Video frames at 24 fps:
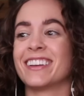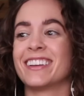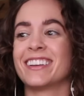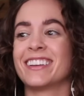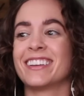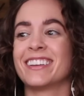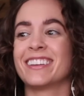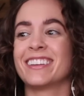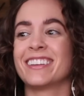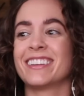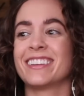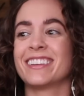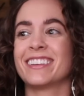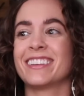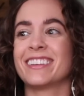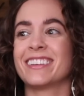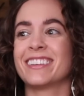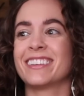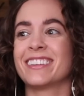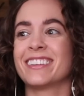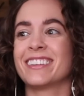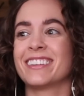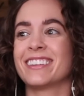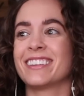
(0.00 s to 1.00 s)
Henry.
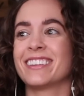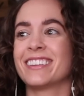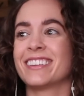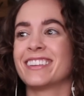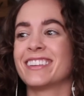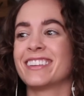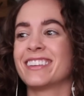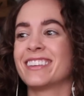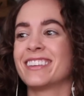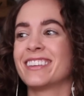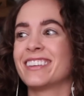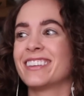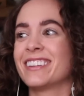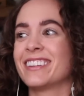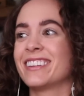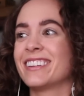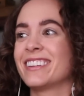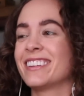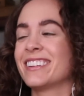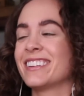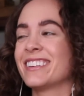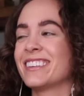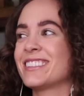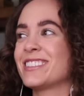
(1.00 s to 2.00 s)

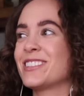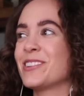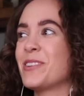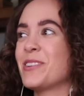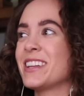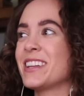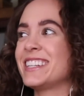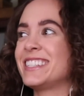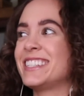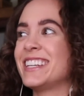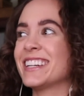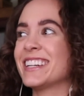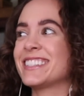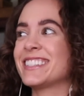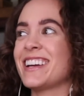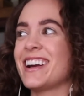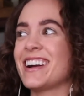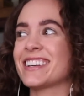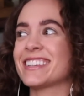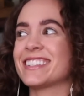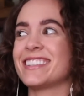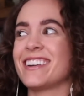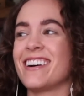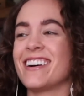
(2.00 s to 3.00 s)
It's the one the
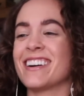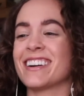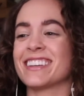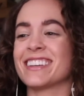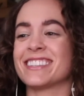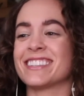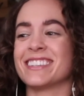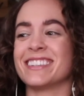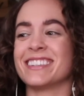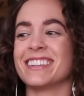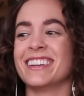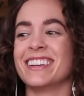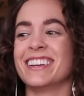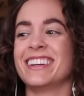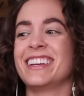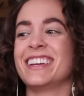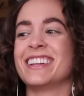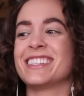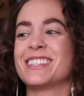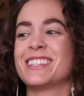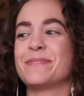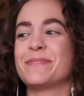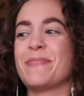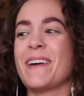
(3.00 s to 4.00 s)
TikTok song is
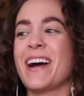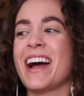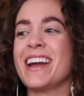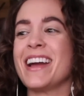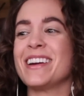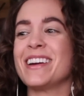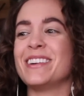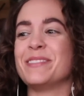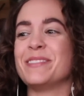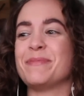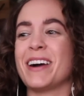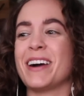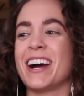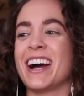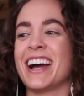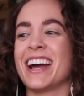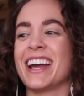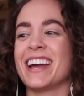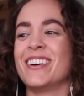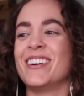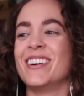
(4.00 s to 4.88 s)
inspired by.